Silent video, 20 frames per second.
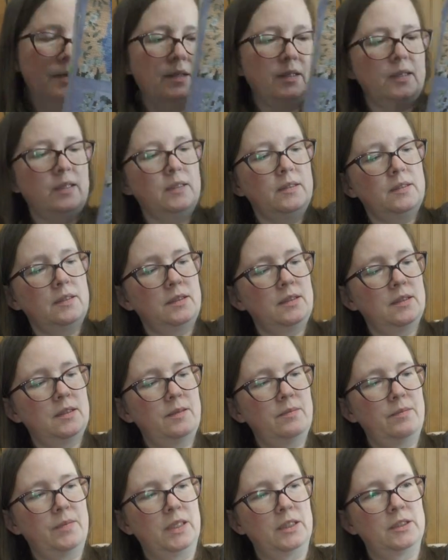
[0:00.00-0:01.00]
In case I
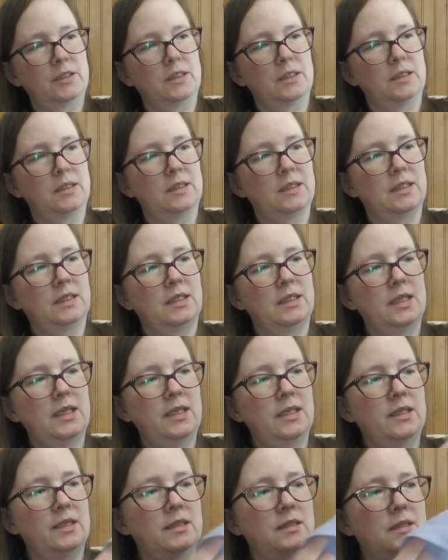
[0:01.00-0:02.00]
didn't mention it,
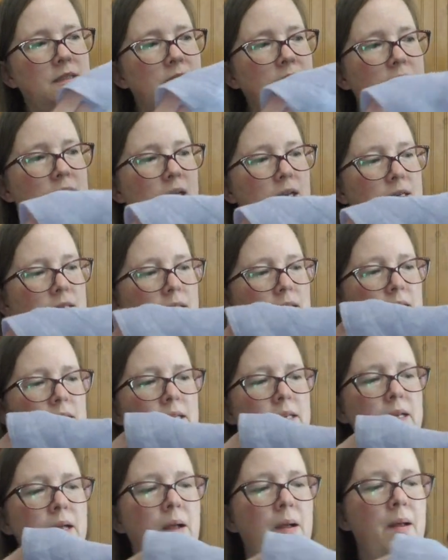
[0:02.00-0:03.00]
today is
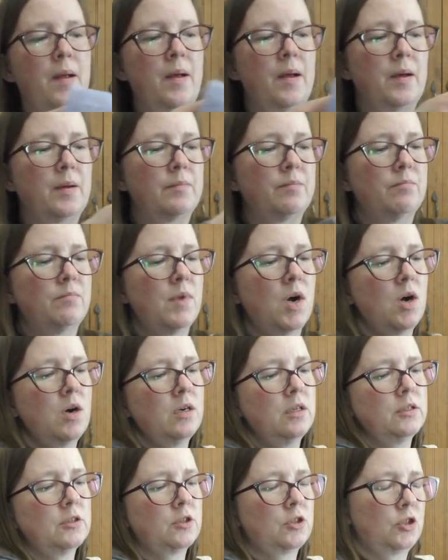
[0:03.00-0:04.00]
Sunday,
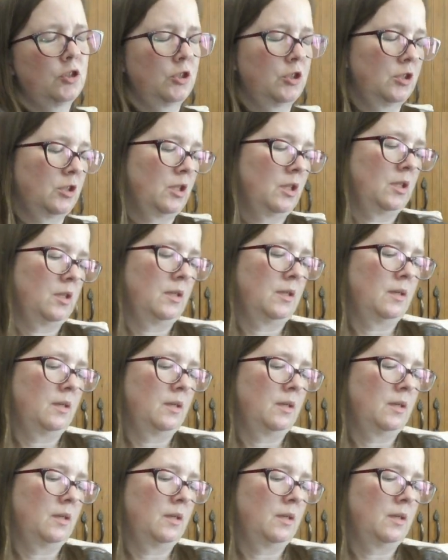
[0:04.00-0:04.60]
March